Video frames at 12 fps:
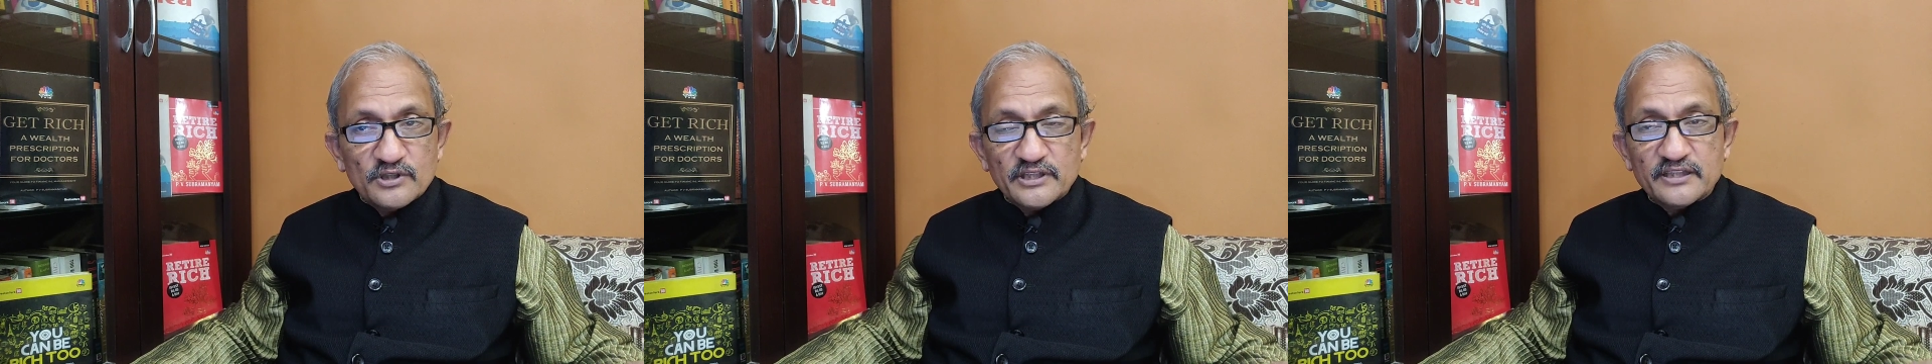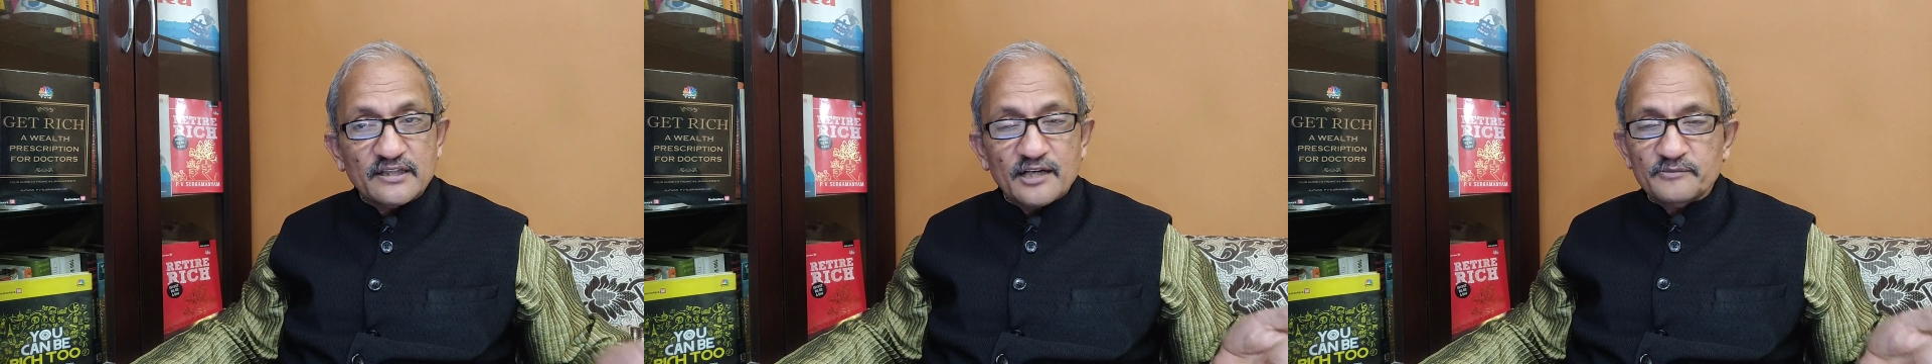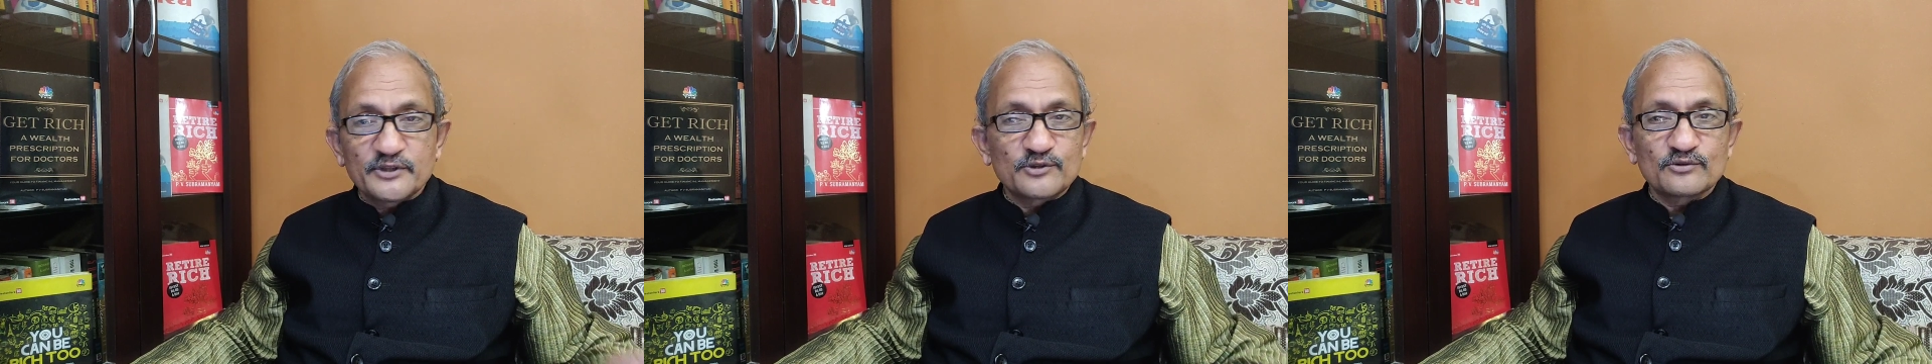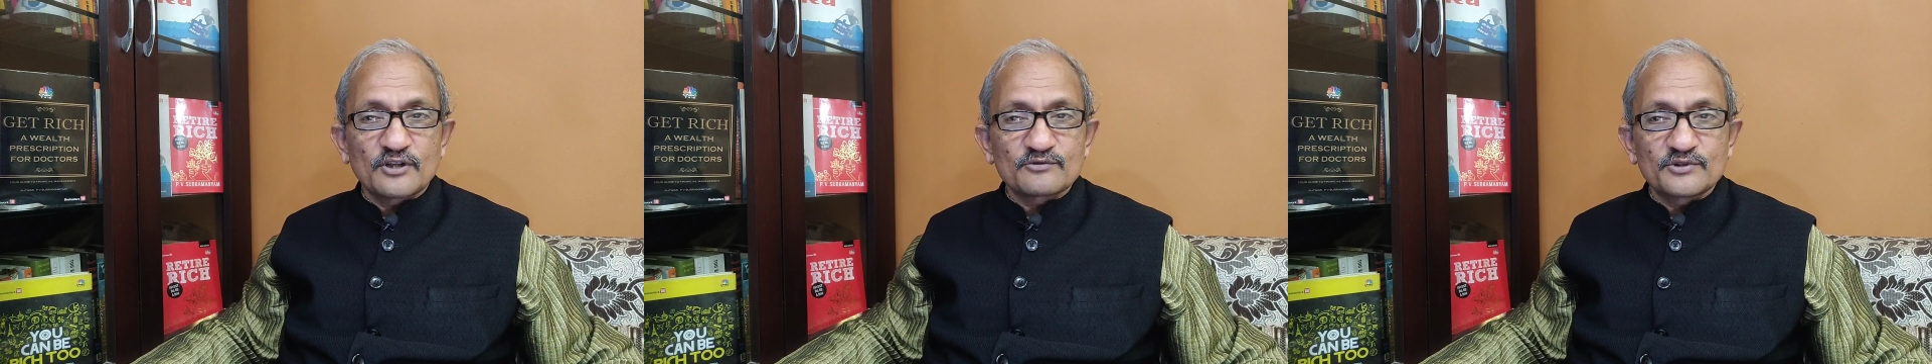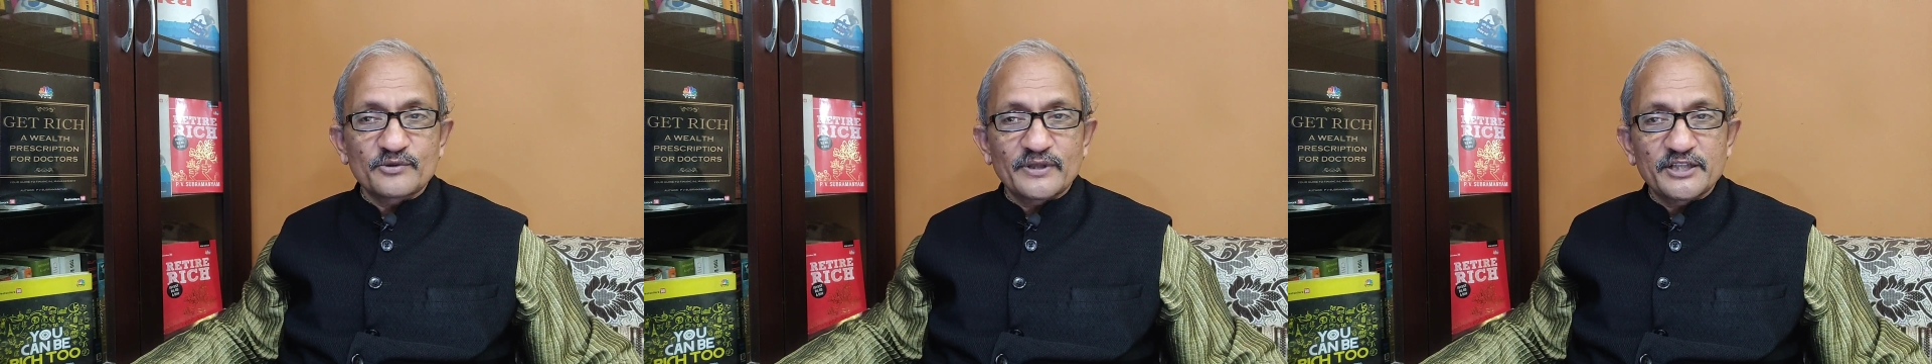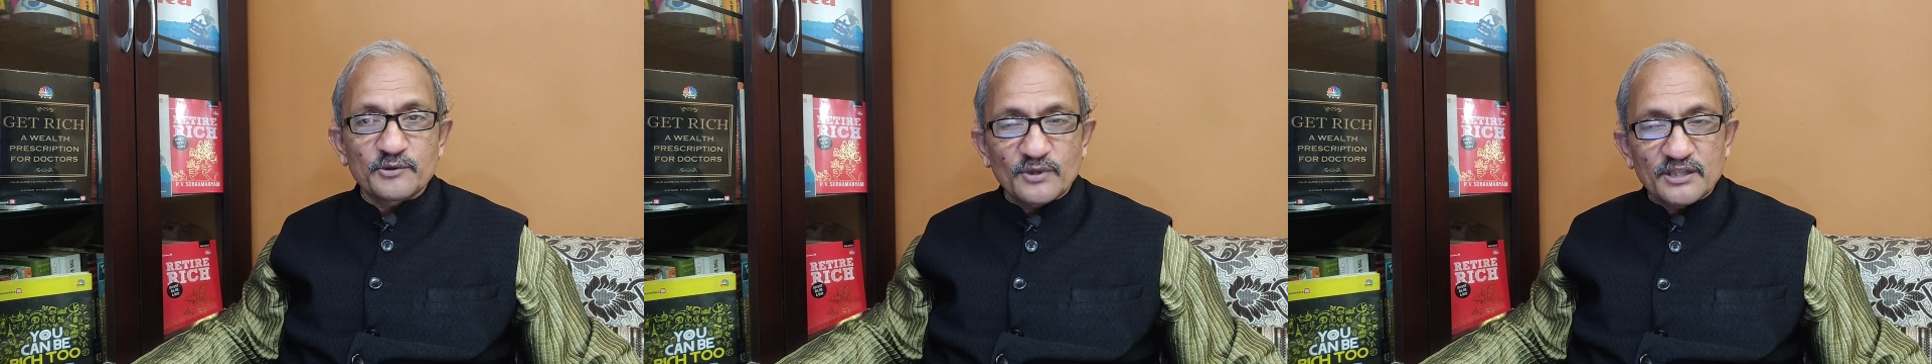it can't be
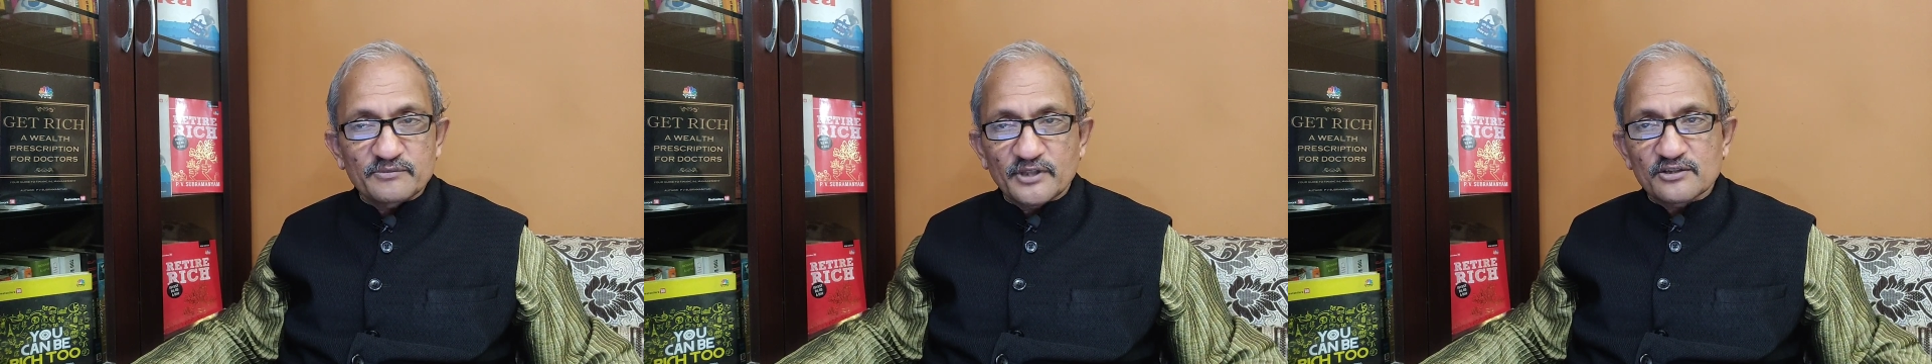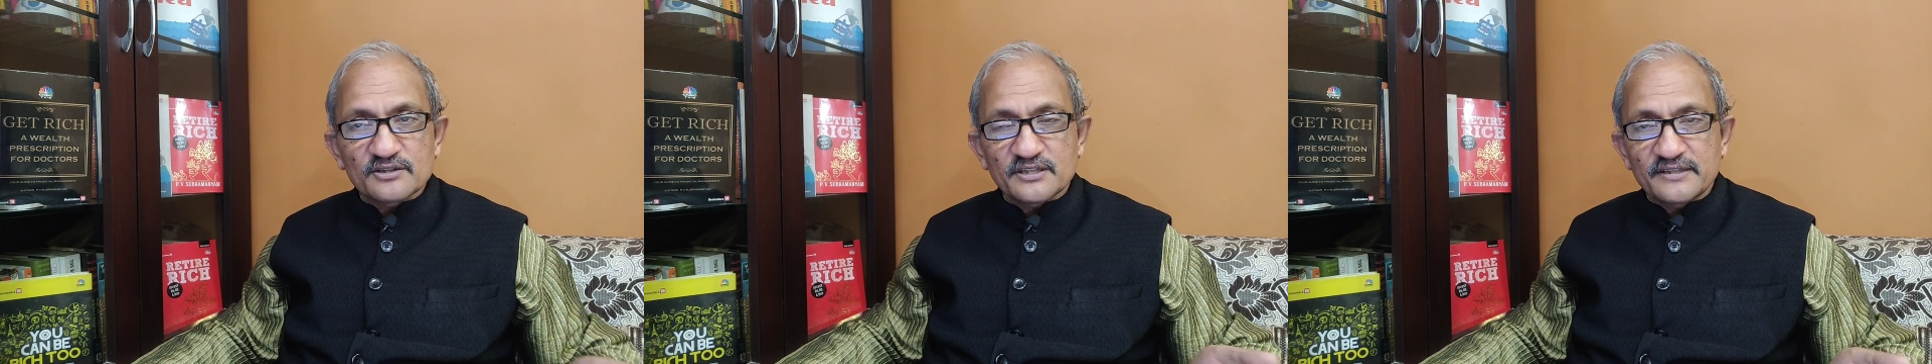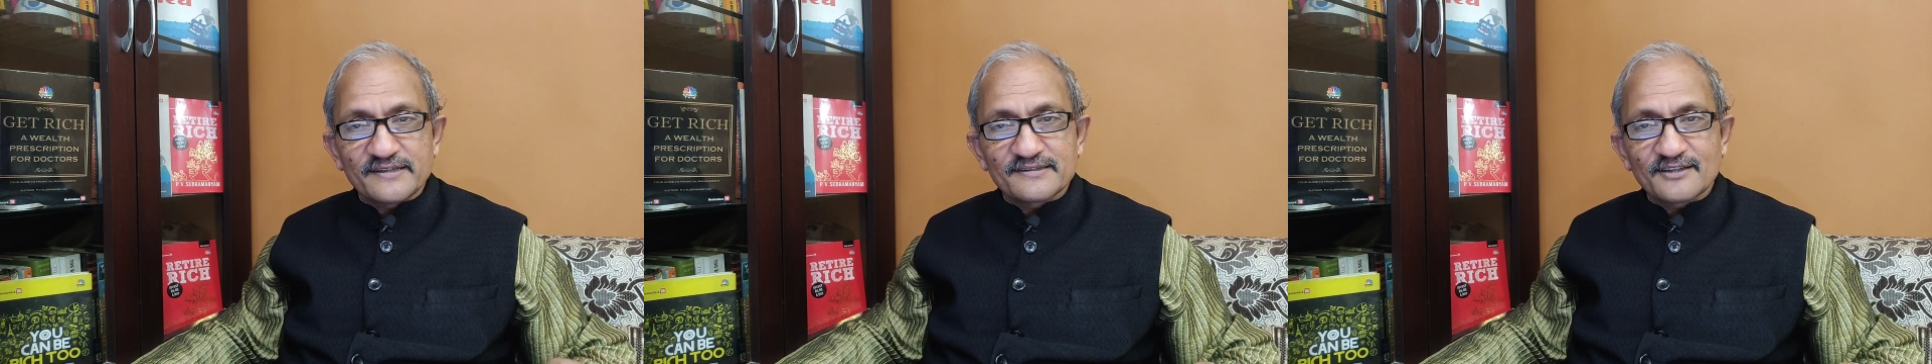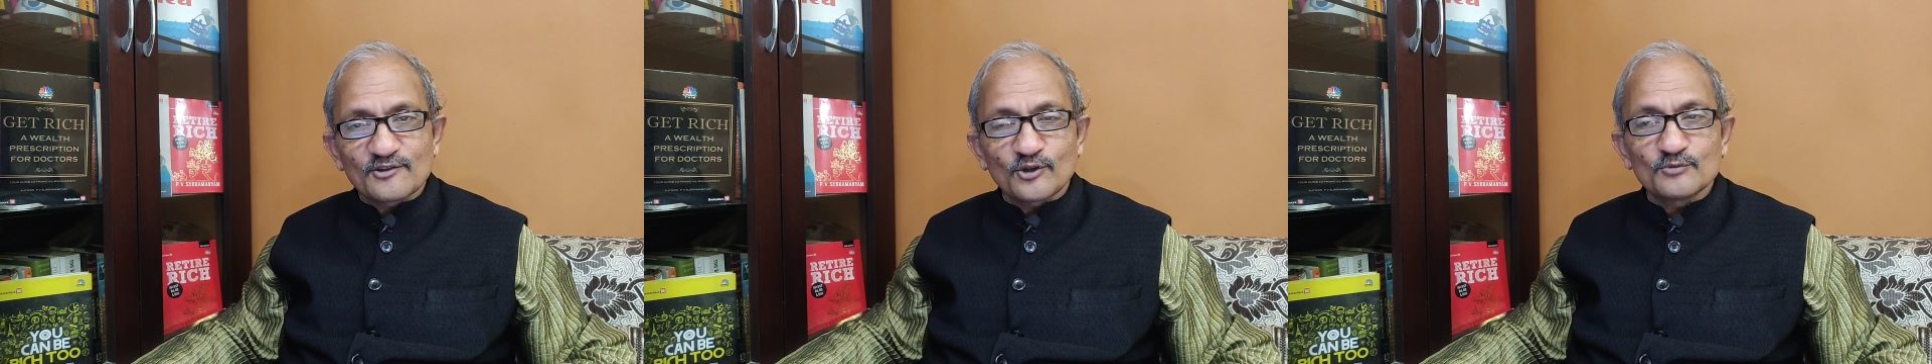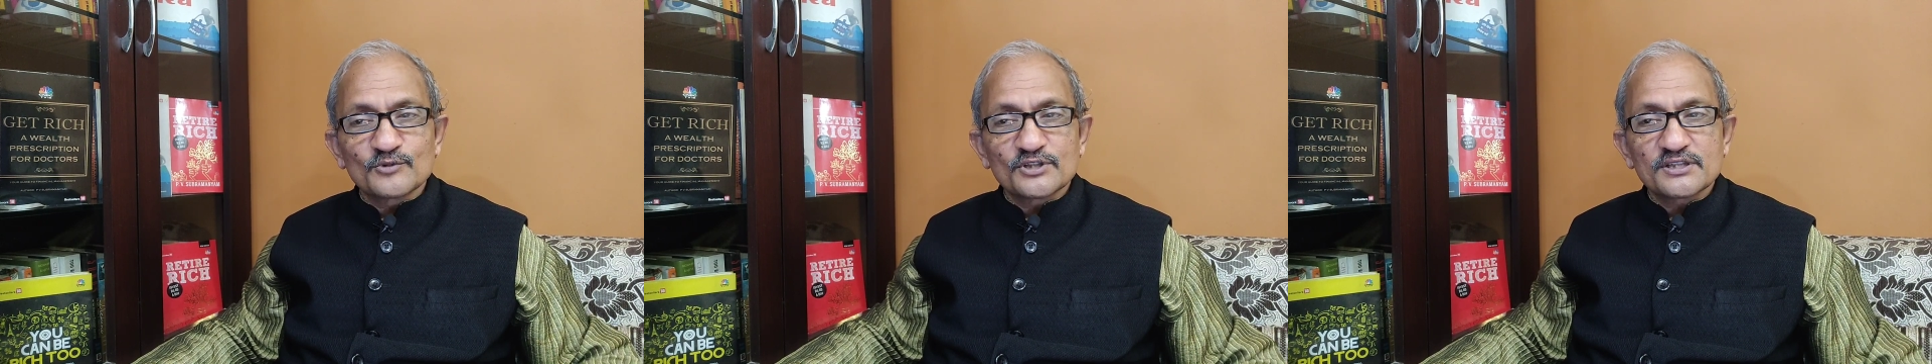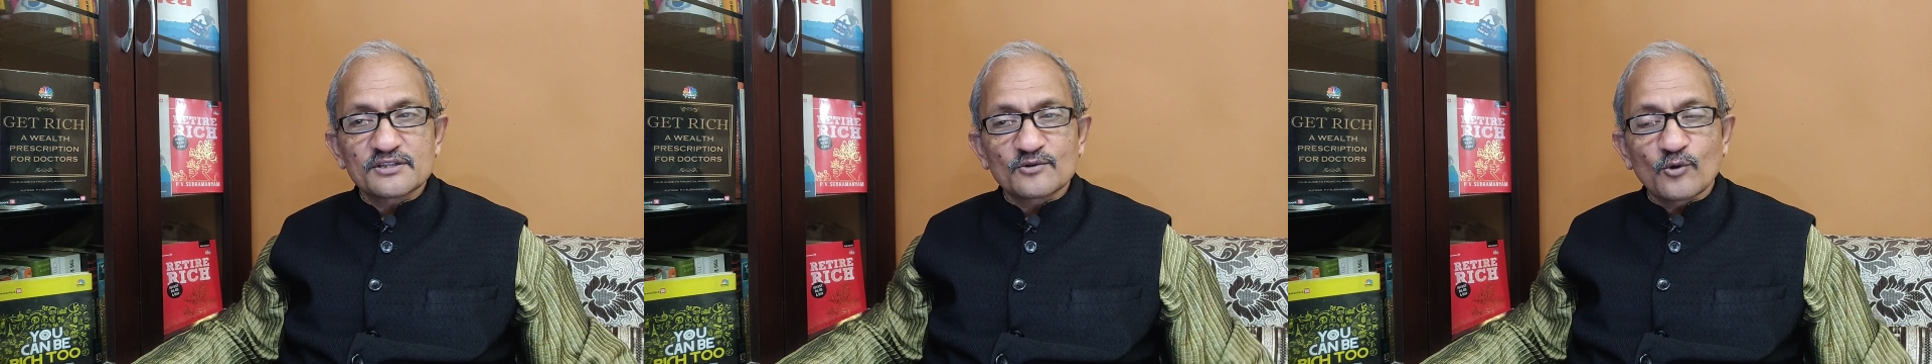2021 because the days are
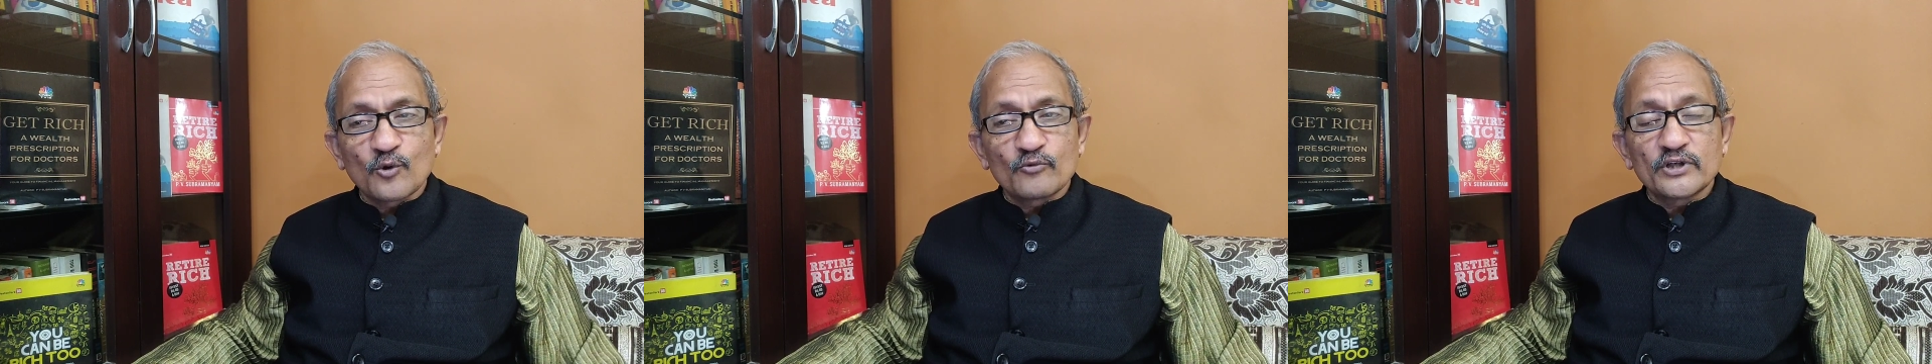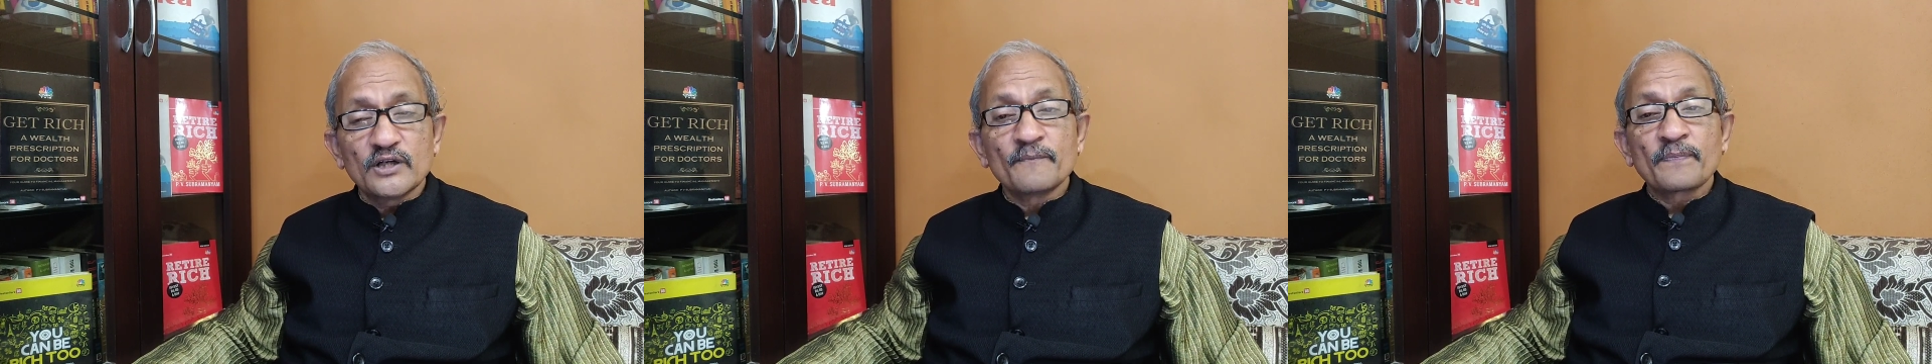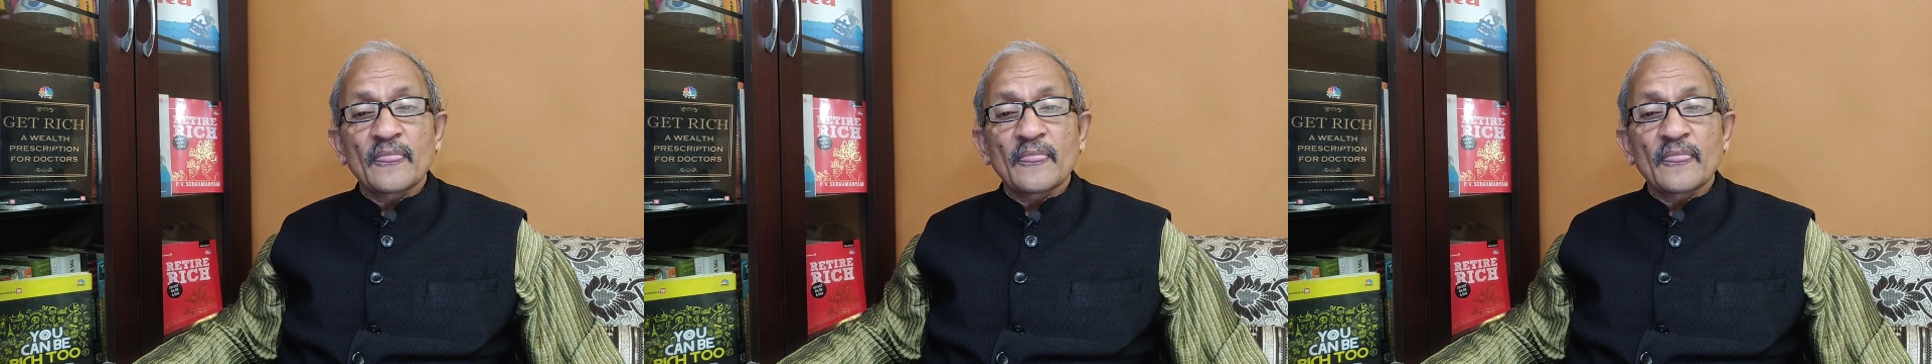almost over.